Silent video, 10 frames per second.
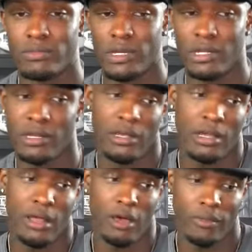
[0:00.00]
and
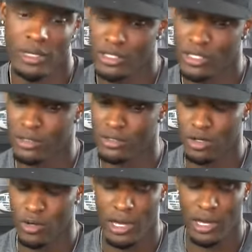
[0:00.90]
it helped me a ton. So
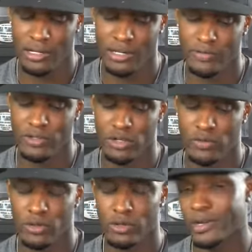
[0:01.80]
yeah, I definitely took
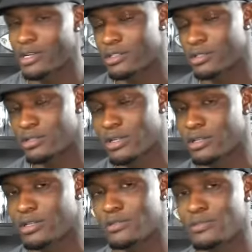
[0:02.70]
full advantage of those
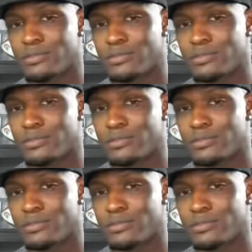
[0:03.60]
things.